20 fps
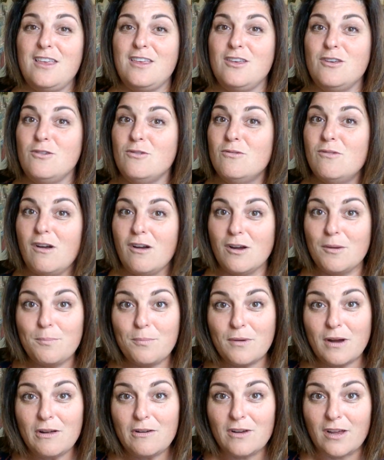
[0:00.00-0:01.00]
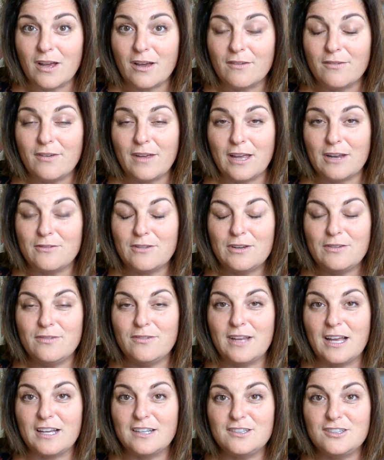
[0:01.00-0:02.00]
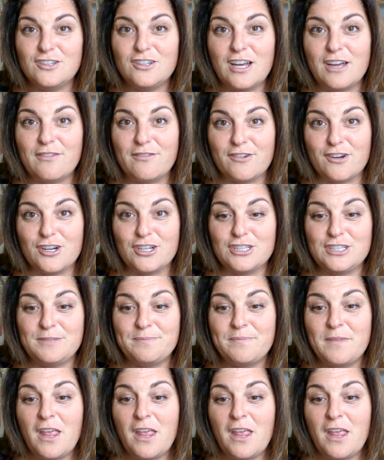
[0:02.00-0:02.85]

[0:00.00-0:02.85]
you are proud of and reflects your effort.